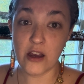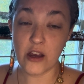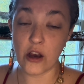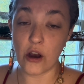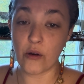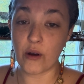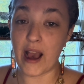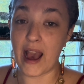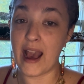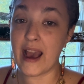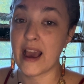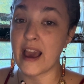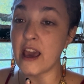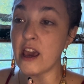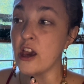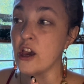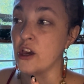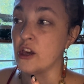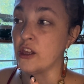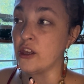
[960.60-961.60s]
Okay,
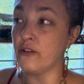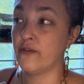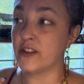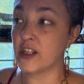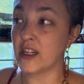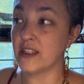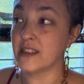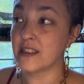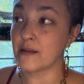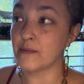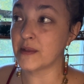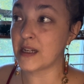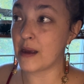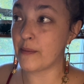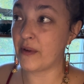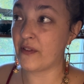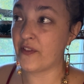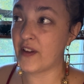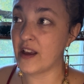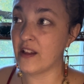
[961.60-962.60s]
you've done some type
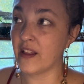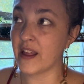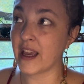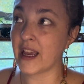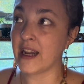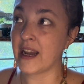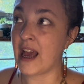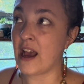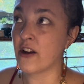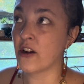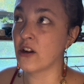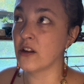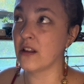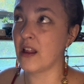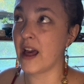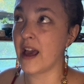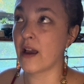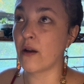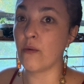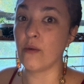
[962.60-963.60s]
of healing, and now you're
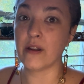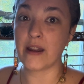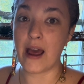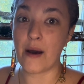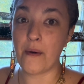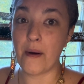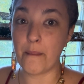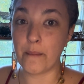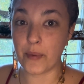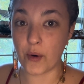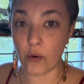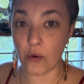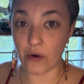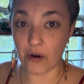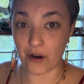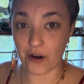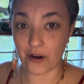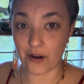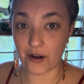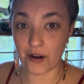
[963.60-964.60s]
like, well, now I'm
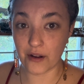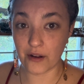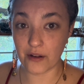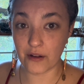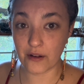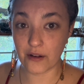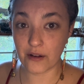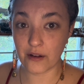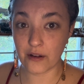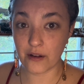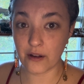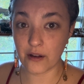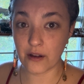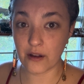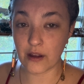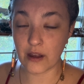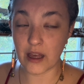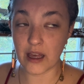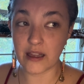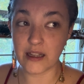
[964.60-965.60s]
bored.
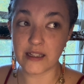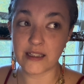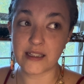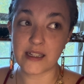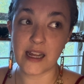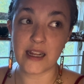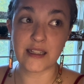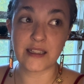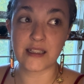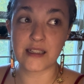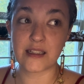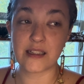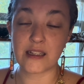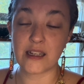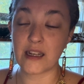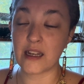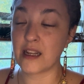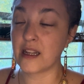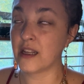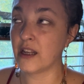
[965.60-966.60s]
It's
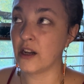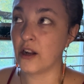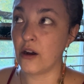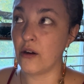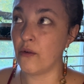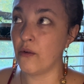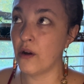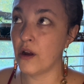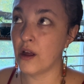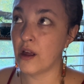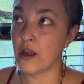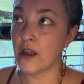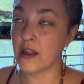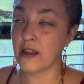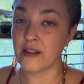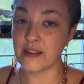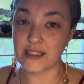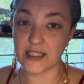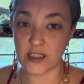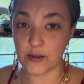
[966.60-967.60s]
you know.
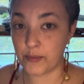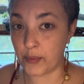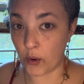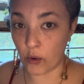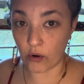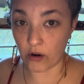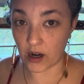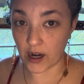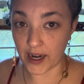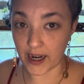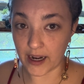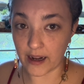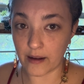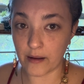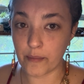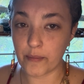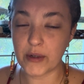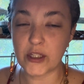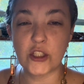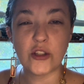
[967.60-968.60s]
This is boring,
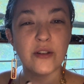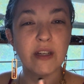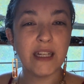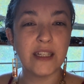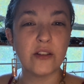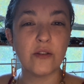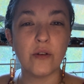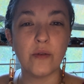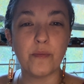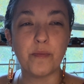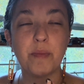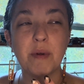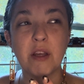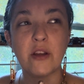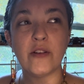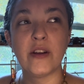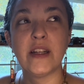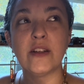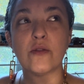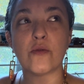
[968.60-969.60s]
but you need
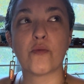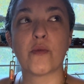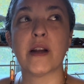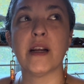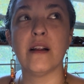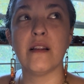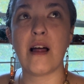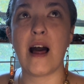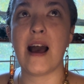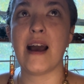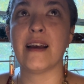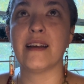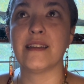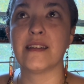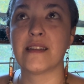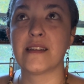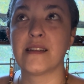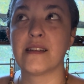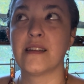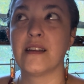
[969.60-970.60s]
to
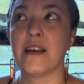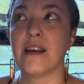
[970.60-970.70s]
realize